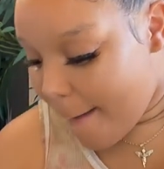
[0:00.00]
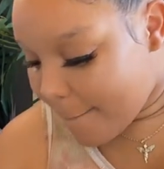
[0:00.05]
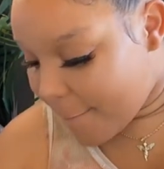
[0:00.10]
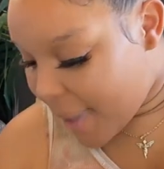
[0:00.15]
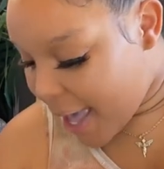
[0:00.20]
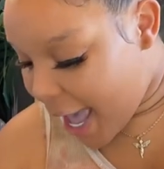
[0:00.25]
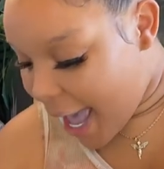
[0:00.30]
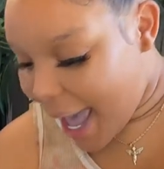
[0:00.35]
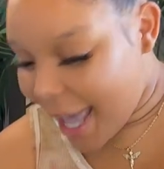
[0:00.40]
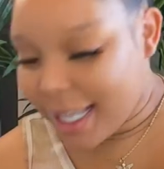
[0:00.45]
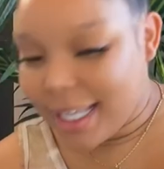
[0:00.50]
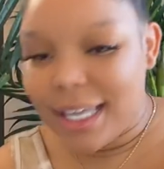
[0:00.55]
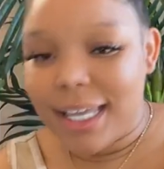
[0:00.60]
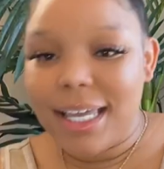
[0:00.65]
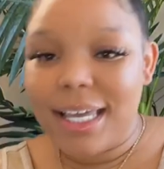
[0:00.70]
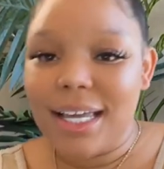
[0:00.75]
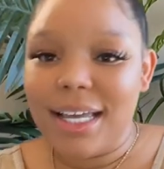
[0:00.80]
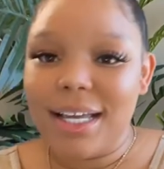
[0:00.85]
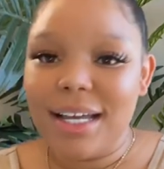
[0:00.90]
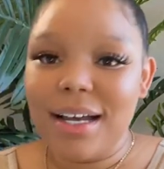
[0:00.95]

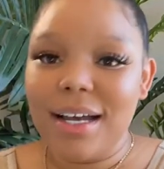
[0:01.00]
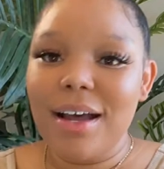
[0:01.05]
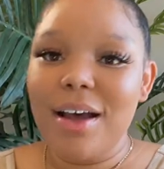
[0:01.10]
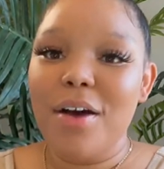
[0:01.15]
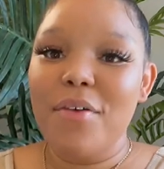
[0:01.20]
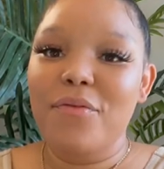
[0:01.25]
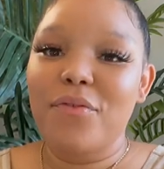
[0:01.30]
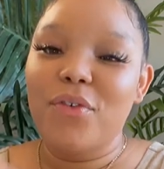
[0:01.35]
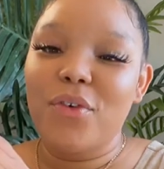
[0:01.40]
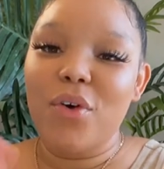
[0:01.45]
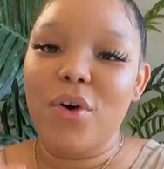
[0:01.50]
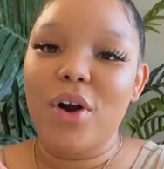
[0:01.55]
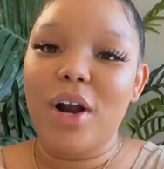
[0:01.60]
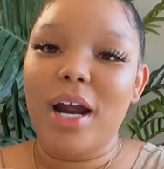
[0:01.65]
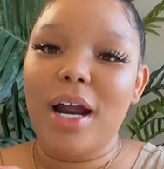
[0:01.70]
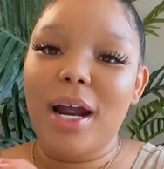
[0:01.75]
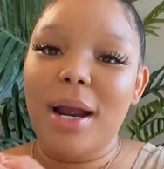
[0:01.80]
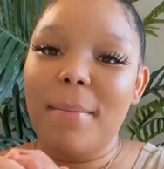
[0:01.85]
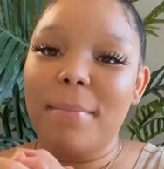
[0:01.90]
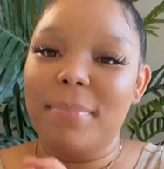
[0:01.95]
packing
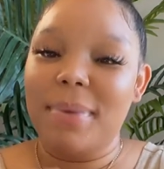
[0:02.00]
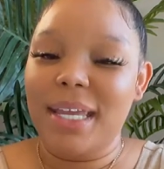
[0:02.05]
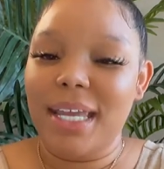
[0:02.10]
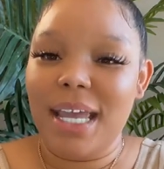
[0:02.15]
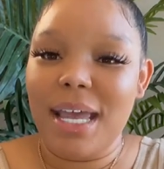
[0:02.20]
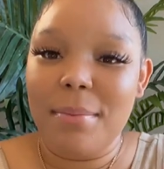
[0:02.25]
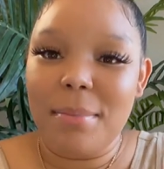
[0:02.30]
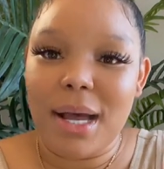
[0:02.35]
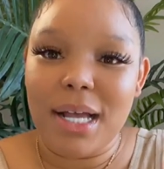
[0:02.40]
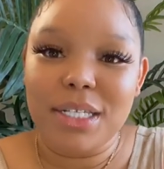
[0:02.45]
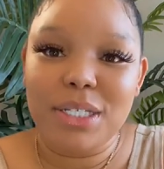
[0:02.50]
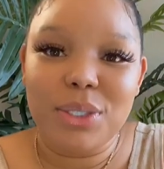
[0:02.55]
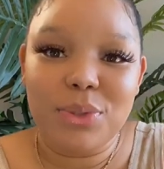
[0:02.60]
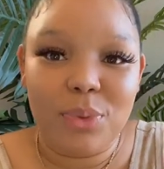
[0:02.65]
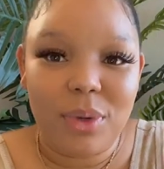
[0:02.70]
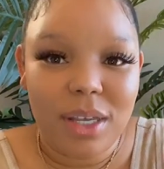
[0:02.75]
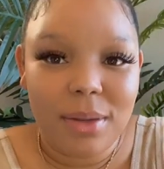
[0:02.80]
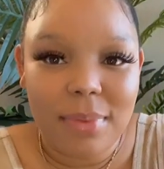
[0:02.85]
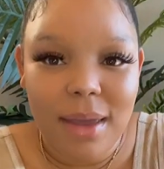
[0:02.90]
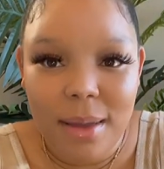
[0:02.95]
for me and my
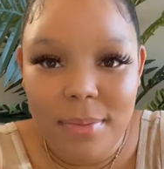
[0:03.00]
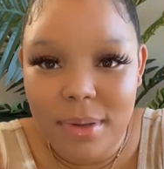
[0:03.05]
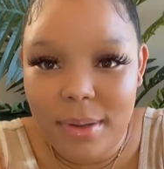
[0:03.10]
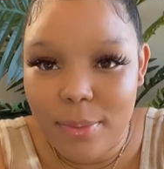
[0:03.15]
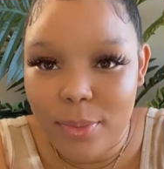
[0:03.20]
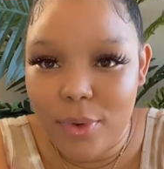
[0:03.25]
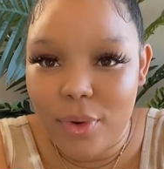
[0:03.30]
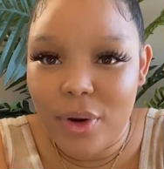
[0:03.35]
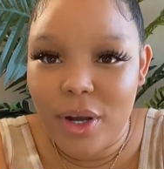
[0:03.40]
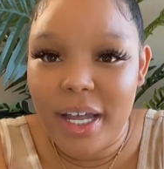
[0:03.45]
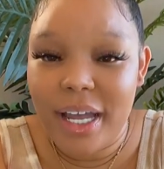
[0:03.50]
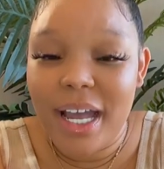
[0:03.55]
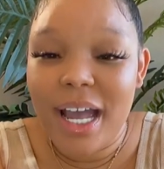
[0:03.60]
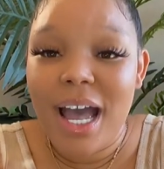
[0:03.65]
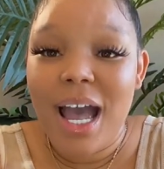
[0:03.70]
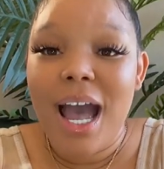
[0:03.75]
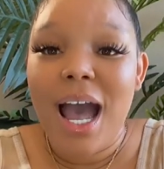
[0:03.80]
sweet baby boy.